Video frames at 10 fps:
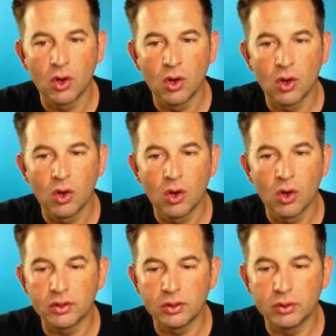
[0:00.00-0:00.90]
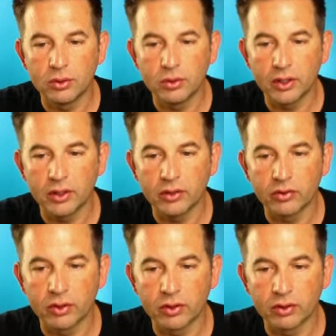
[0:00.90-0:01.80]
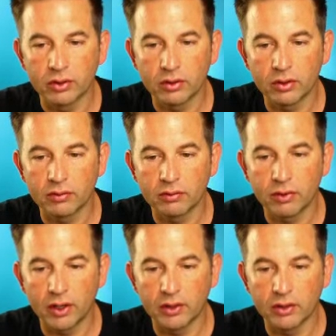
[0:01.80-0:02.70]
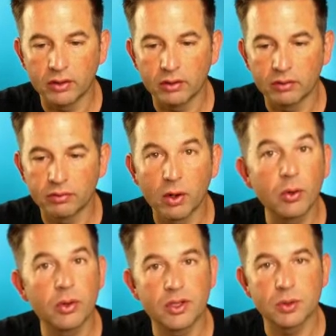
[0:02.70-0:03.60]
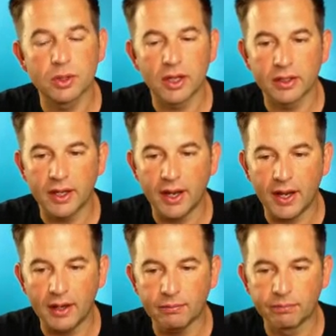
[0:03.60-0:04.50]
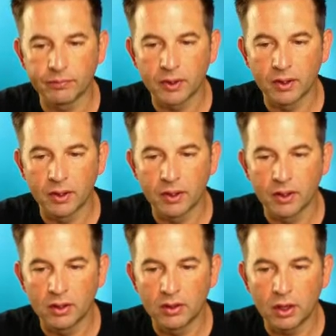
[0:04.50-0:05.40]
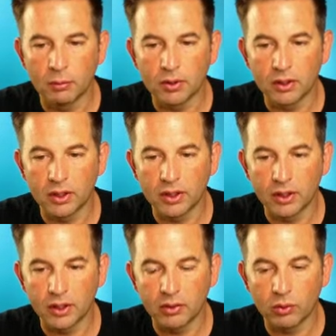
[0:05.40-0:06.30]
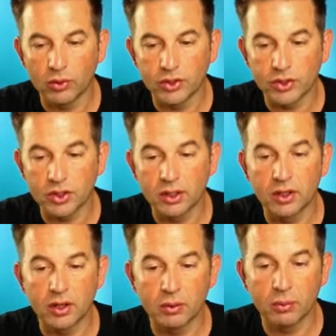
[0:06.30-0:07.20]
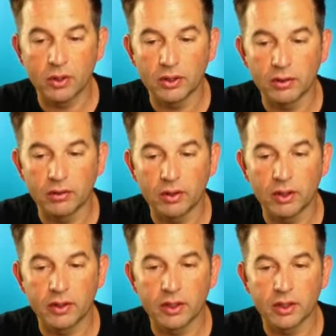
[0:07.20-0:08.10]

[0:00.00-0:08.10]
All you need to do is find the photo that you would like to add, double click on it, or just click on it once and then